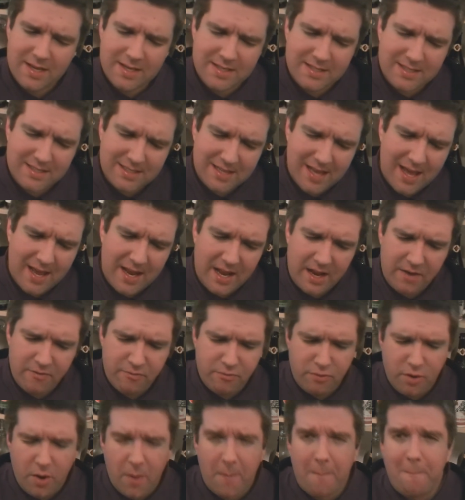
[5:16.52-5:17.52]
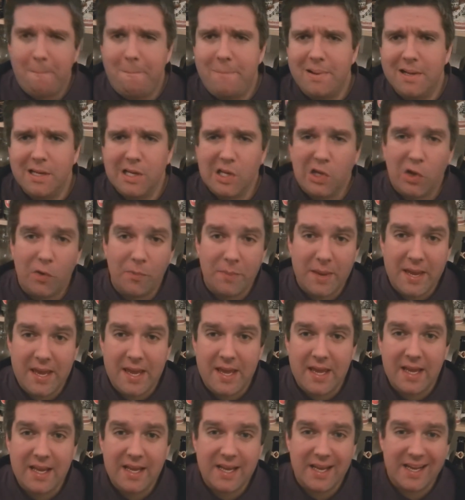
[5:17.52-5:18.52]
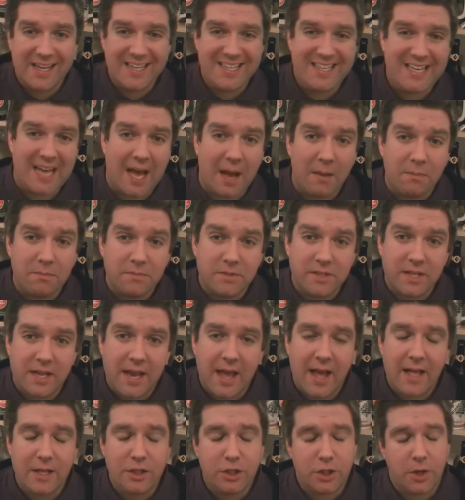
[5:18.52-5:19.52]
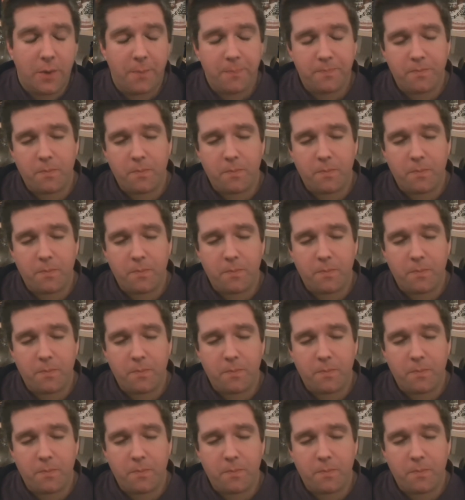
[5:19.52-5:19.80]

slightly rum, plummy kind of damson edge.